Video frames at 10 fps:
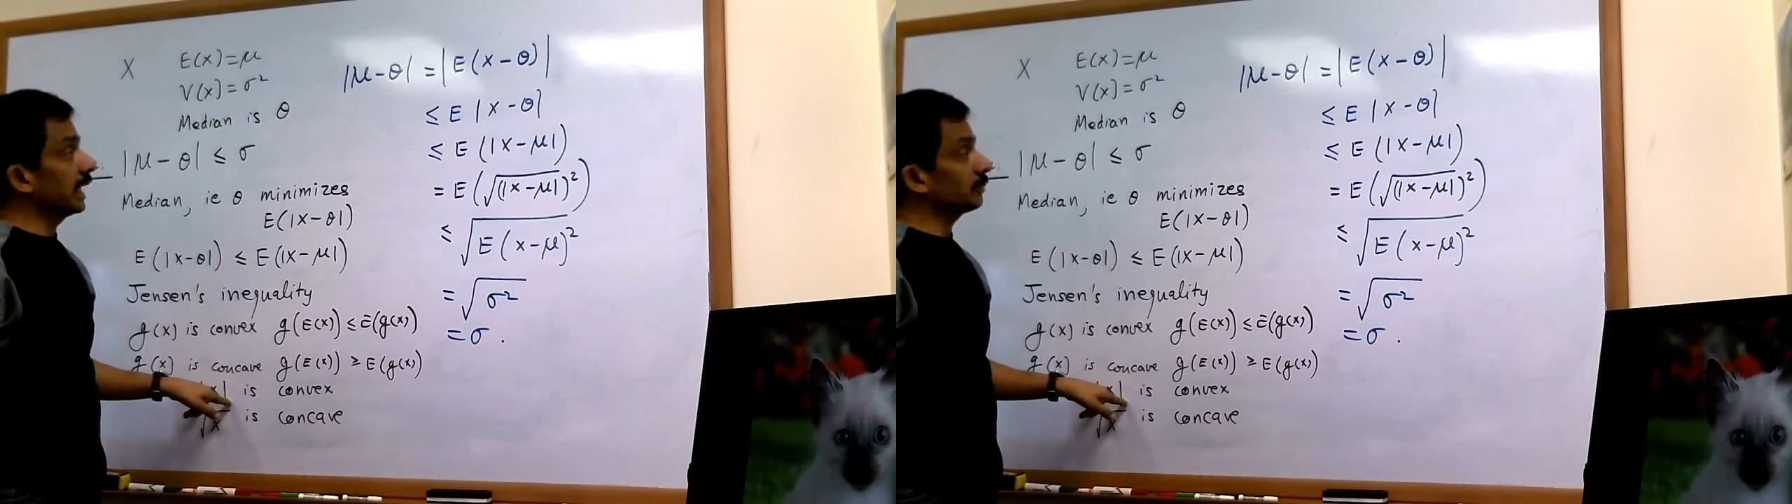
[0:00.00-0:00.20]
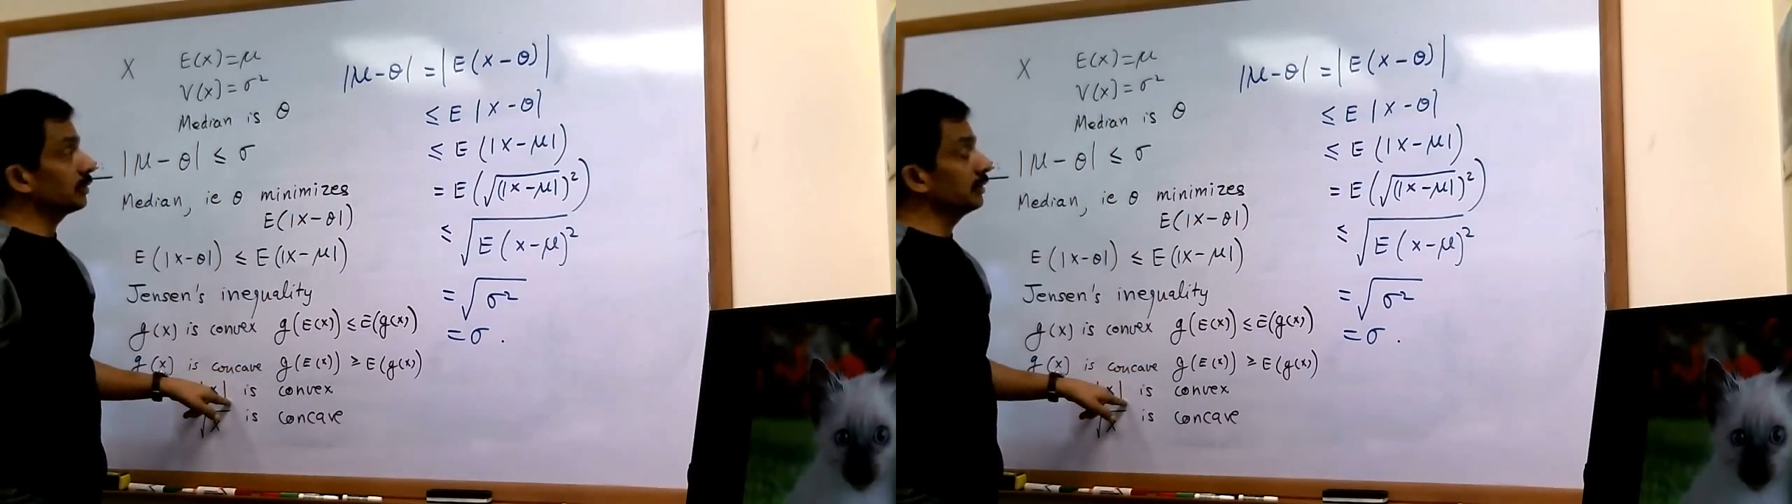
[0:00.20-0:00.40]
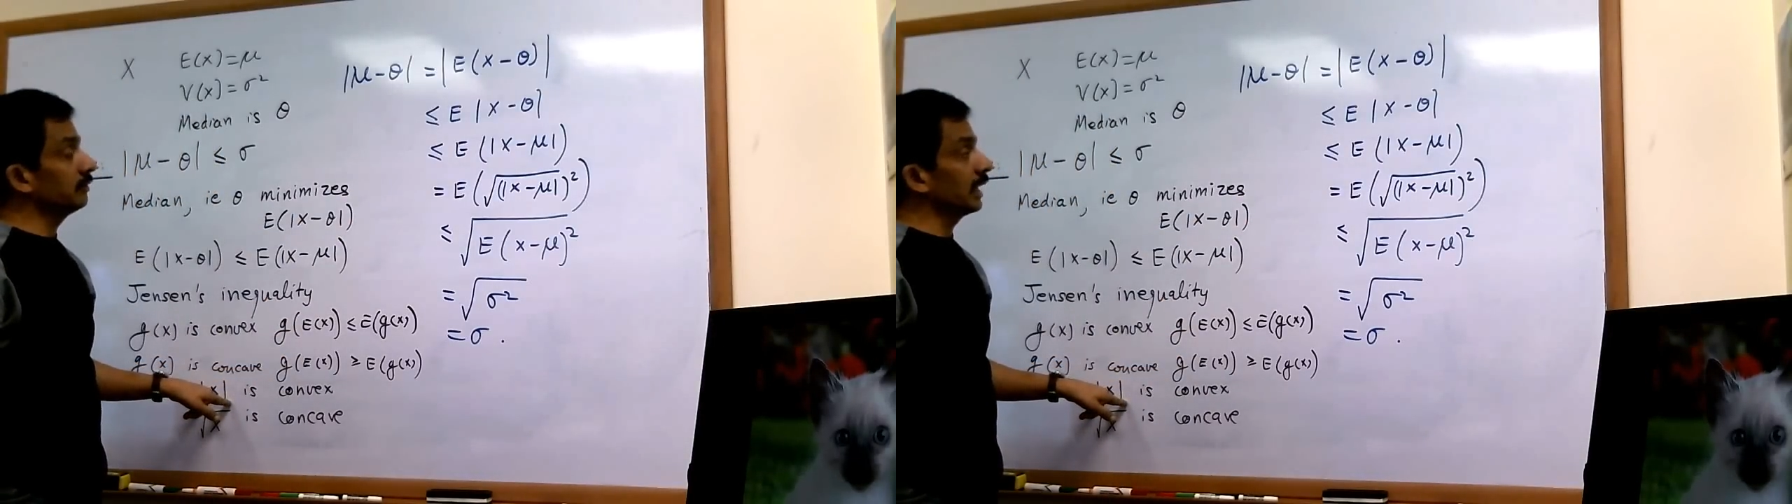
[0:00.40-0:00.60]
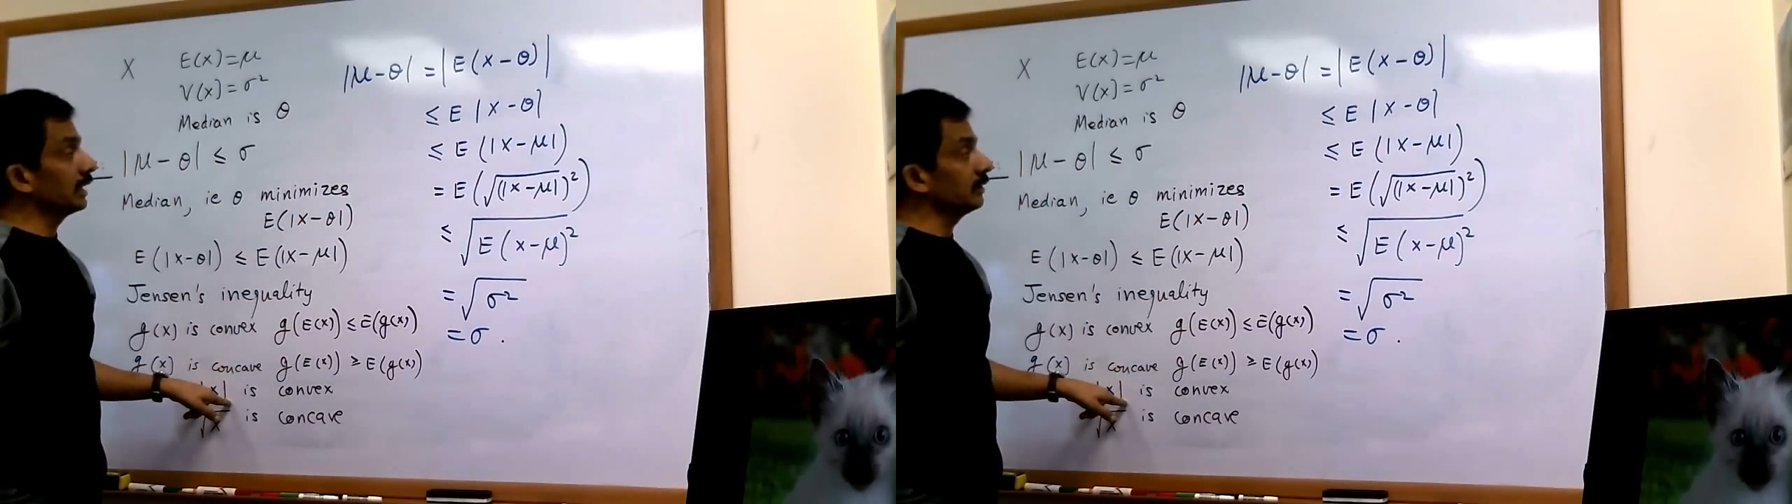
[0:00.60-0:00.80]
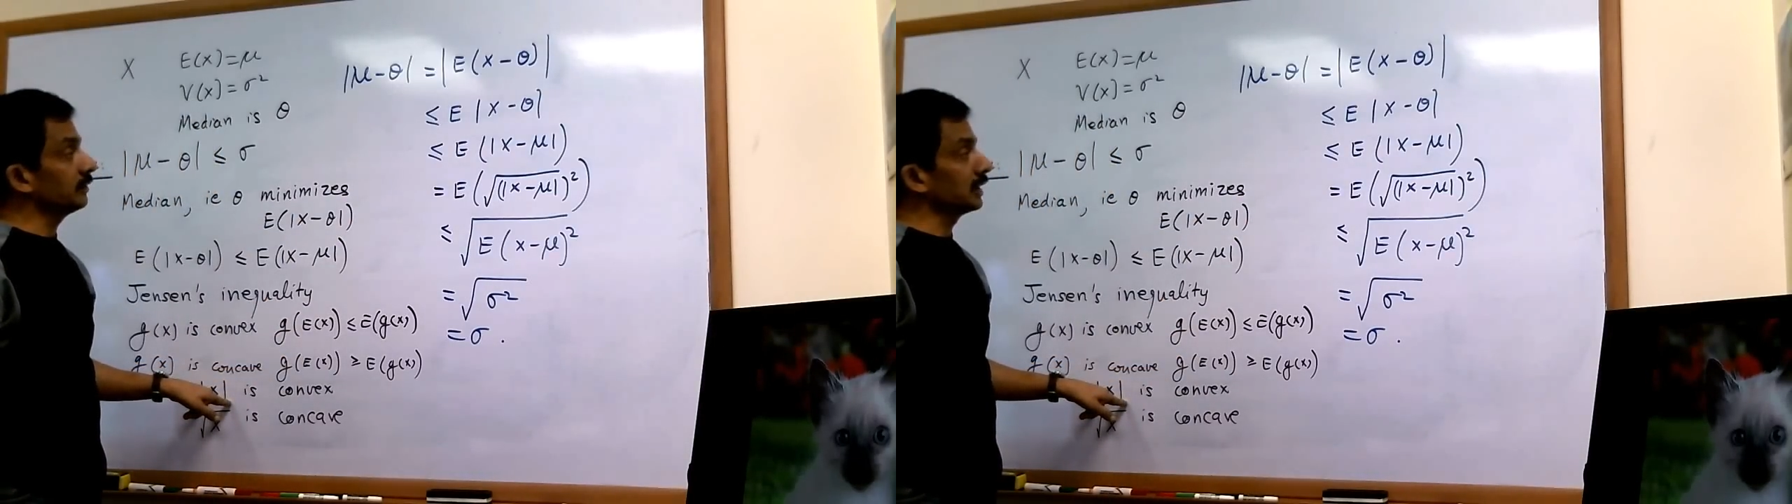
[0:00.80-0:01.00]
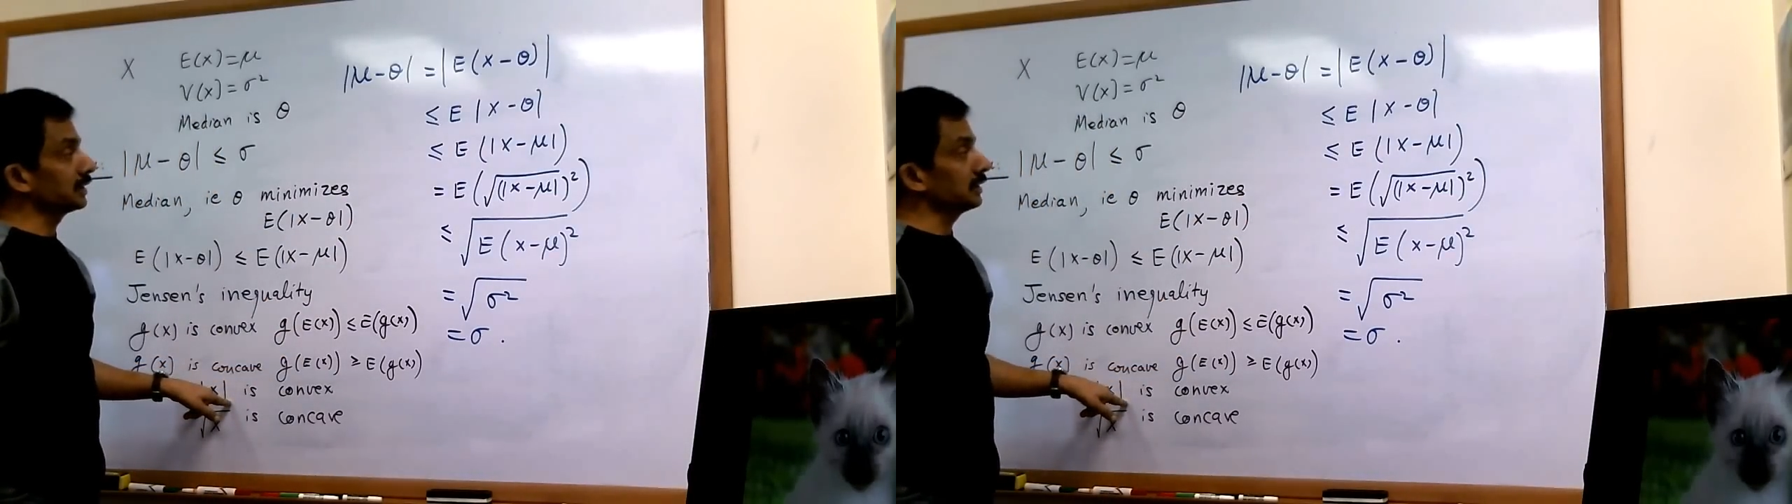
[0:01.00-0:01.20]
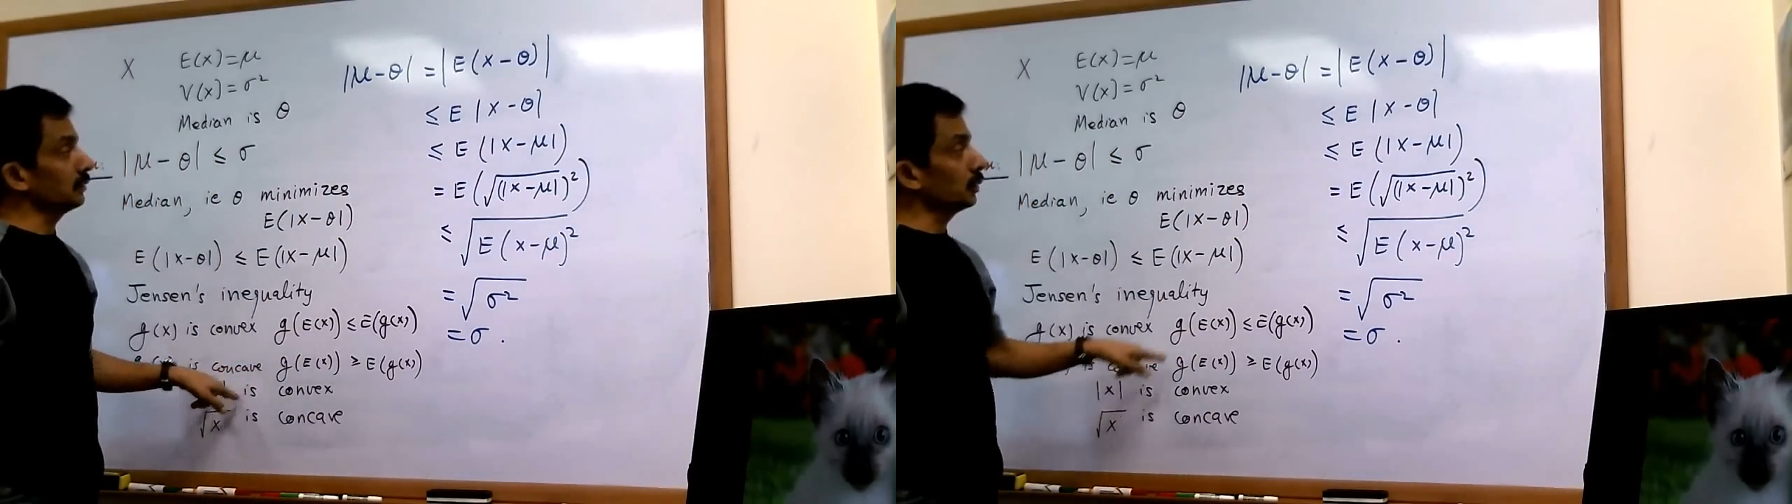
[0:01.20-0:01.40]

absolute value function,